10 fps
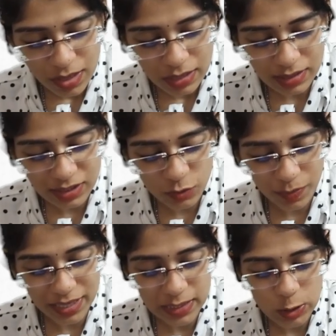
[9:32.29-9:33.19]
This
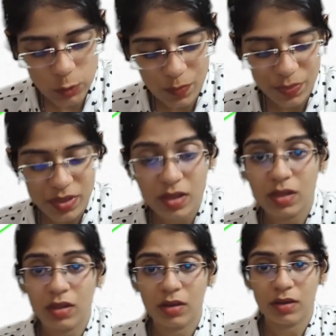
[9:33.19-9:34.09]
space,
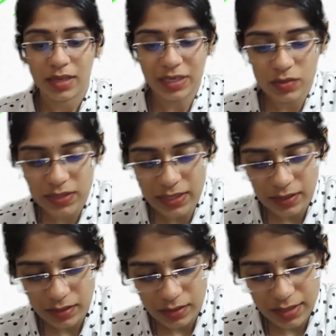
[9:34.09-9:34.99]
can you see?
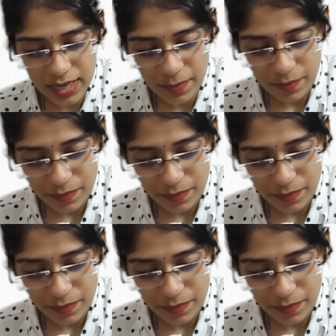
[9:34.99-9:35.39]
Yeah.